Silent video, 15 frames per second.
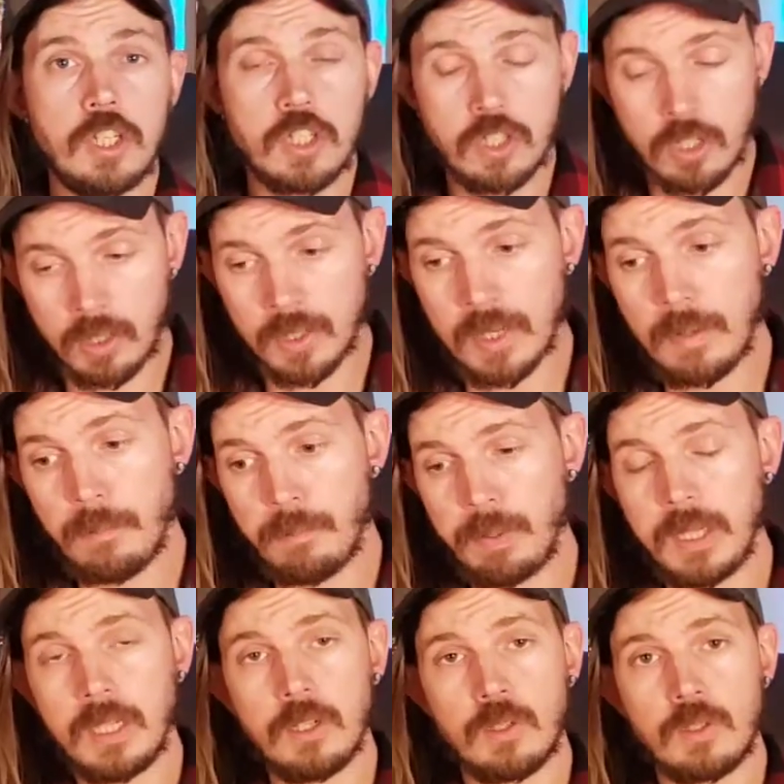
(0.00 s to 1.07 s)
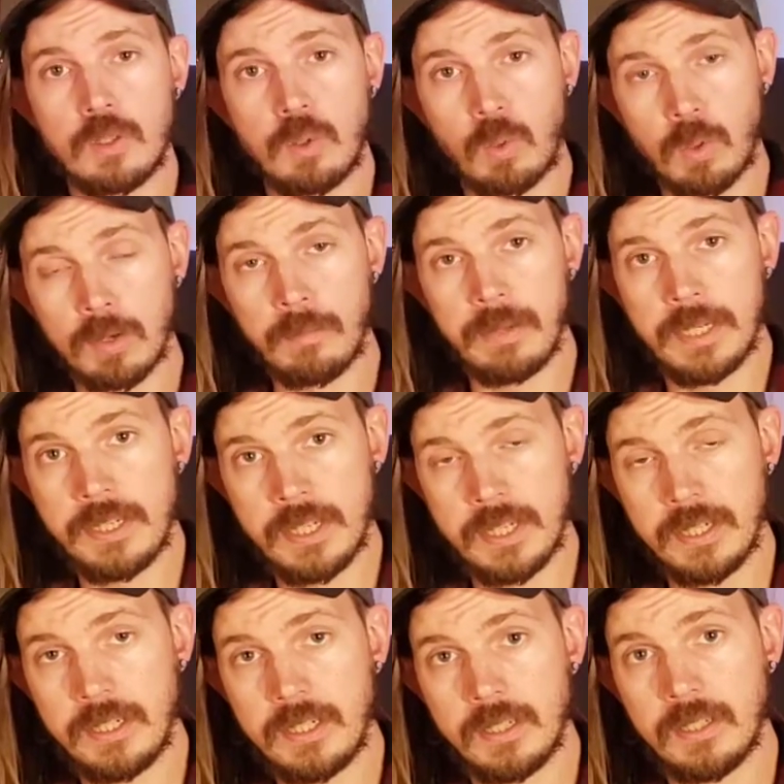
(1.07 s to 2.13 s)
started being
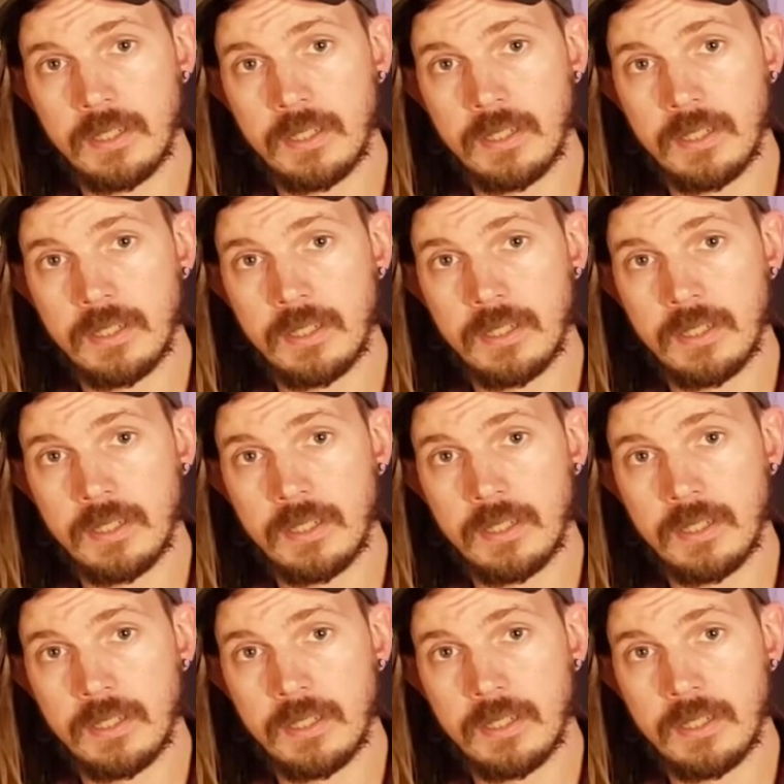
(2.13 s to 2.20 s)
tormented